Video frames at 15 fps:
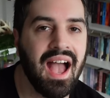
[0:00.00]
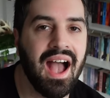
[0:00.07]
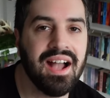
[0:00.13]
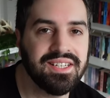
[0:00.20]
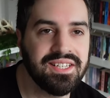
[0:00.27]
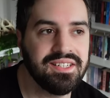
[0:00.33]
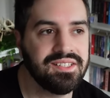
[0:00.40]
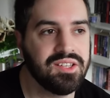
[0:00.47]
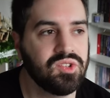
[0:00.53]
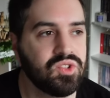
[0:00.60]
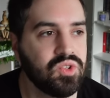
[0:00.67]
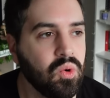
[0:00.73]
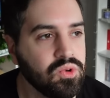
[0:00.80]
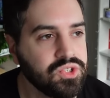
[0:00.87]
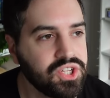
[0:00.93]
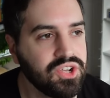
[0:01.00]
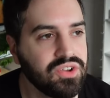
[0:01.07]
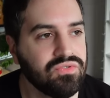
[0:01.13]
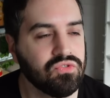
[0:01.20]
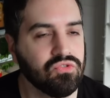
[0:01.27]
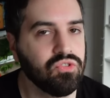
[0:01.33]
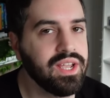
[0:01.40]
acted as a sort
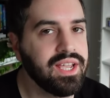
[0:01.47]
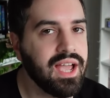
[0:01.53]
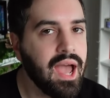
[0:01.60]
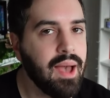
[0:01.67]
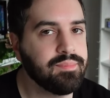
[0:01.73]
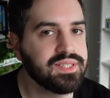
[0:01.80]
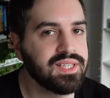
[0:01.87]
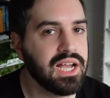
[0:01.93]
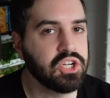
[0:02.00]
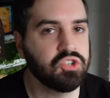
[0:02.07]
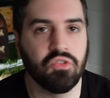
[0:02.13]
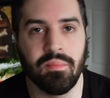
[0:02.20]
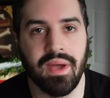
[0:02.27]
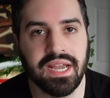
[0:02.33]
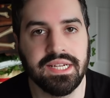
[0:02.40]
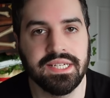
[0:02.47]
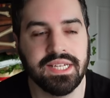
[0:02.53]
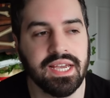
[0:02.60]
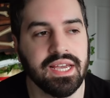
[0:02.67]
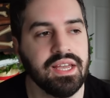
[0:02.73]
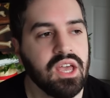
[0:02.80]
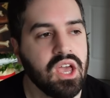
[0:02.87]
of recap slash
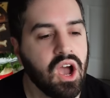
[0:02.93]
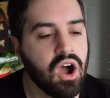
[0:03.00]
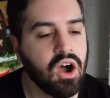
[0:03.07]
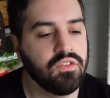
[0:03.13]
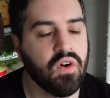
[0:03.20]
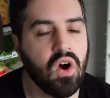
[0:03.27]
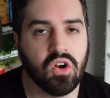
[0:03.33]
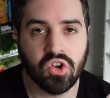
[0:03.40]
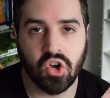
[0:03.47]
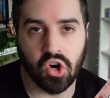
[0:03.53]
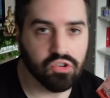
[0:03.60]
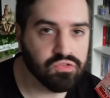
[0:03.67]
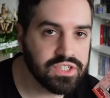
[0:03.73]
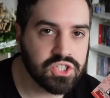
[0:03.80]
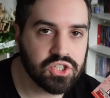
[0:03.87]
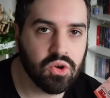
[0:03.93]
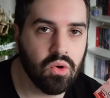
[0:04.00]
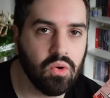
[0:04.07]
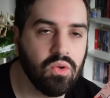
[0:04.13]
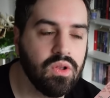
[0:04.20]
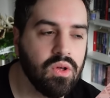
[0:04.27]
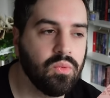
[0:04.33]
reminder of our current
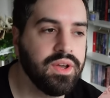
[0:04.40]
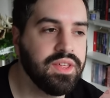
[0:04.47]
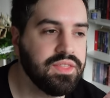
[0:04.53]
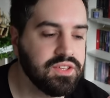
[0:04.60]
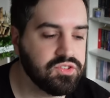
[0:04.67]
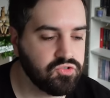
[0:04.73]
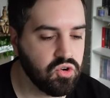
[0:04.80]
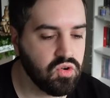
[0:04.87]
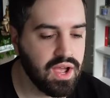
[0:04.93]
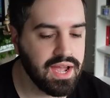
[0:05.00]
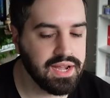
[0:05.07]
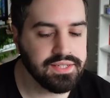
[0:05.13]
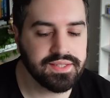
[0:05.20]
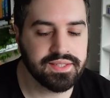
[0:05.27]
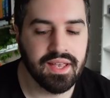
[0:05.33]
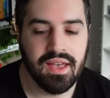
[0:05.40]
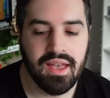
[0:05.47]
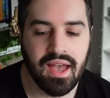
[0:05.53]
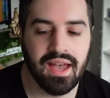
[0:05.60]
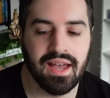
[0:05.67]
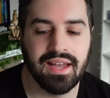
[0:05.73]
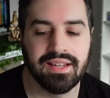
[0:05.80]
goal with the Straw Hats,
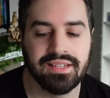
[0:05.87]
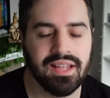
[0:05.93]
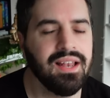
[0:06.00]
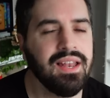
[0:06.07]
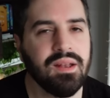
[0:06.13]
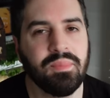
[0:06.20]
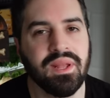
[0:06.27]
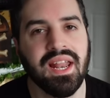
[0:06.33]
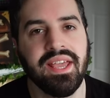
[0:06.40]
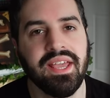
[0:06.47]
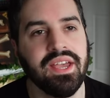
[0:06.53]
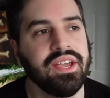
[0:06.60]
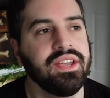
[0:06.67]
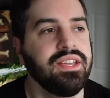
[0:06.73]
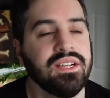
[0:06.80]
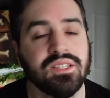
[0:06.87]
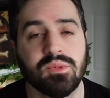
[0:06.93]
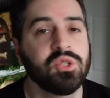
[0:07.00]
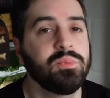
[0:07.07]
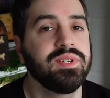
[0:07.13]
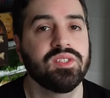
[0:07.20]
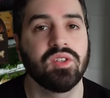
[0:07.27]
and a little bit like a here's
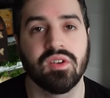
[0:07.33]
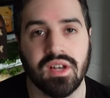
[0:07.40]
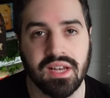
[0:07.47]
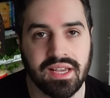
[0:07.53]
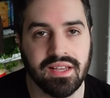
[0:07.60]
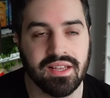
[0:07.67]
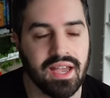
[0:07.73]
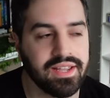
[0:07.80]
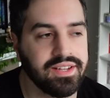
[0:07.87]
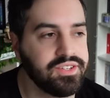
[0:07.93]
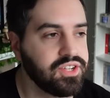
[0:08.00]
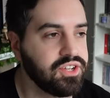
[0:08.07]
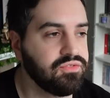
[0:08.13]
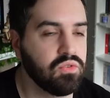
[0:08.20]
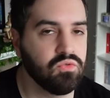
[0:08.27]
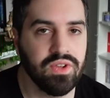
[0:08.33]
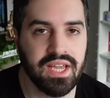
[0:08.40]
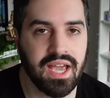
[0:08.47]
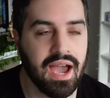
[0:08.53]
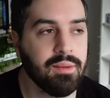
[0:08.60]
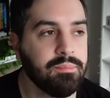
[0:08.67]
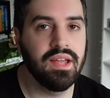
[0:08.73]
what you missed on Glee kind of
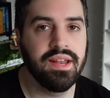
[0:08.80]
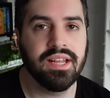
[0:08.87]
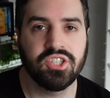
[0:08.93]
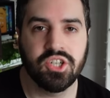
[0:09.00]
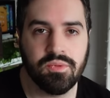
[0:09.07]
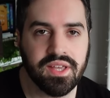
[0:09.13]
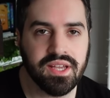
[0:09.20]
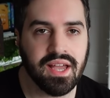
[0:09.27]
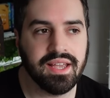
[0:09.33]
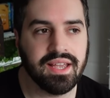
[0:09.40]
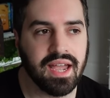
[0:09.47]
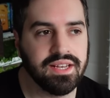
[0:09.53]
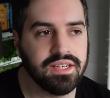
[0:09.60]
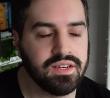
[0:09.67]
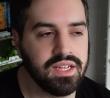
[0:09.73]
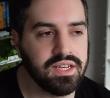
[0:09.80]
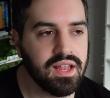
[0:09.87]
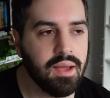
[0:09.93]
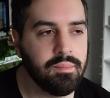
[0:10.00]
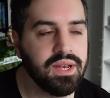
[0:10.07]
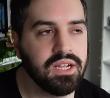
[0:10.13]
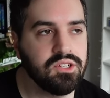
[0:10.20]
recap. And I do think I kind of need it.
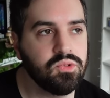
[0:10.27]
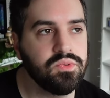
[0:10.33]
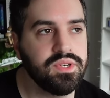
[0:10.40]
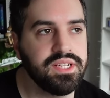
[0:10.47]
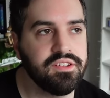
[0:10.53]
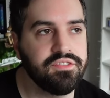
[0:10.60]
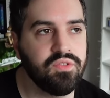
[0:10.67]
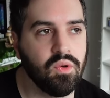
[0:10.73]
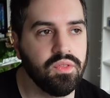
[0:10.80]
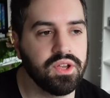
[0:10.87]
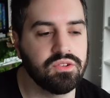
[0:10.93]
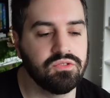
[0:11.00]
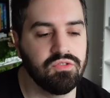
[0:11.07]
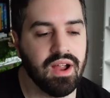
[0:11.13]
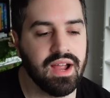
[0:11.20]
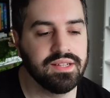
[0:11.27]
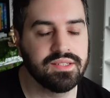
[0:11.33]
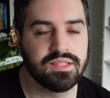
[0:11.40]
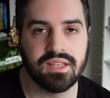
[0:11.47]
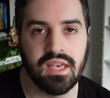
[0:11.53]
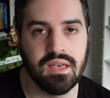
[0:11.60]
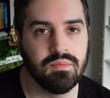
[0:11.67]
I mean, I don't need it for the grand
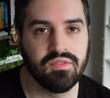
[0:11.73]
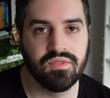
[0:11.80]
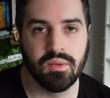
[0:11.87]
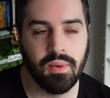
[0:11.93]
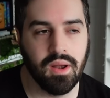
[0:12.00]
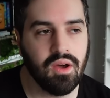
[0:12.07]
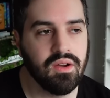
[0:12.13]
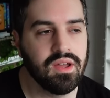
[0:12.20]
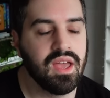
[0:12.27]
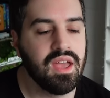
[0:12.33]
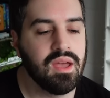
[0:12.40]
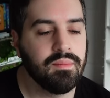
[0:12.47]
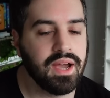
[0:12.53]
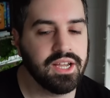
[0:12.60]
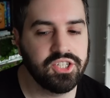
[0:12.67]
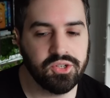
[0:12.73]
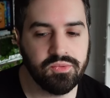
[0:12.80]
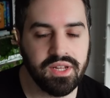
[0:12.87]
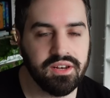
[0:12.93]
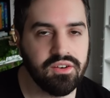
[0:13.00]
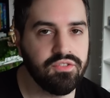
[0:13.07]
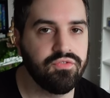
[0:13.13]
scheme of the plot, but I do
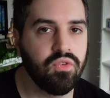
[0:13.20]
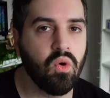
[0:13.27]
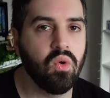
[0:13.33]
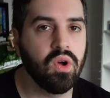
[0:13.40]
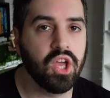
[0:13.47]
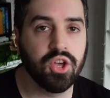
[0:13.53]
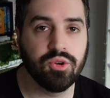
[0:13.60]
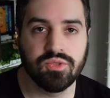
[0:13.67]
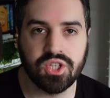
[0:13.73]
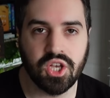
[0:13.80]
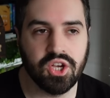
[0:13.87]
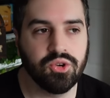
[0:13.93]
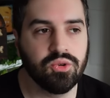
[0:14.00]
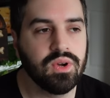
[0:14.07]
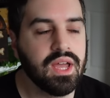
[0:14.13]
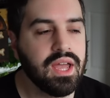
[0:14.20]
need it for who's who